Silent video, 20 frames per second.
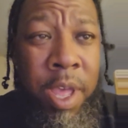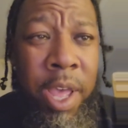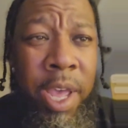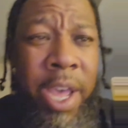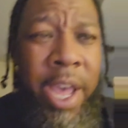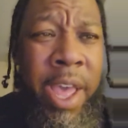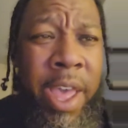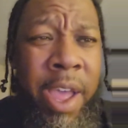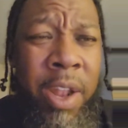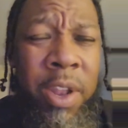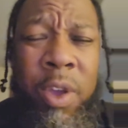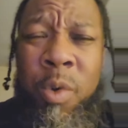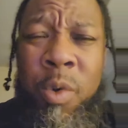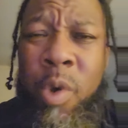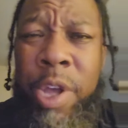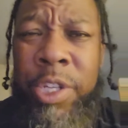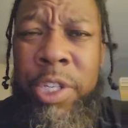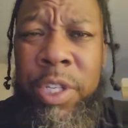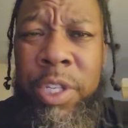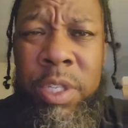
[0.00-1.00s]
got hella
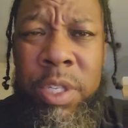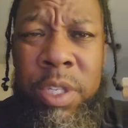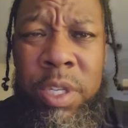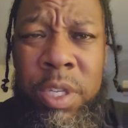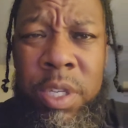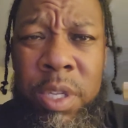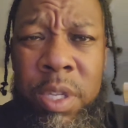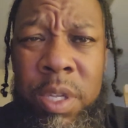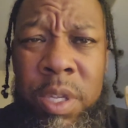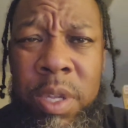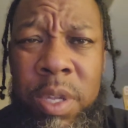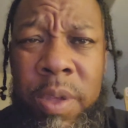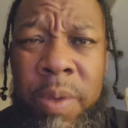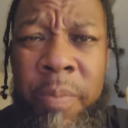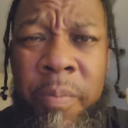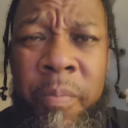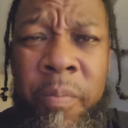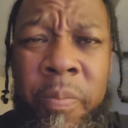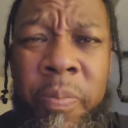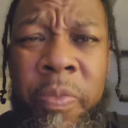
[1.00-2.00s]
questions.
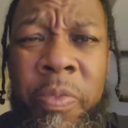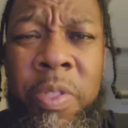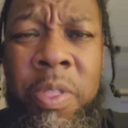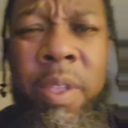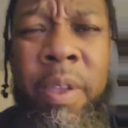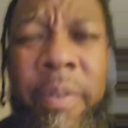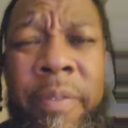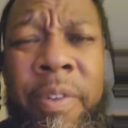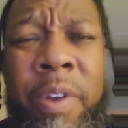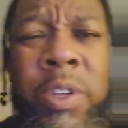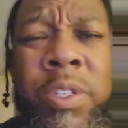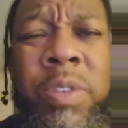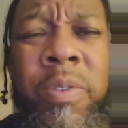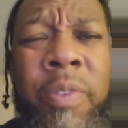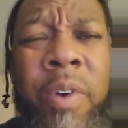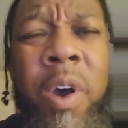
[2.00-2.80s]
First of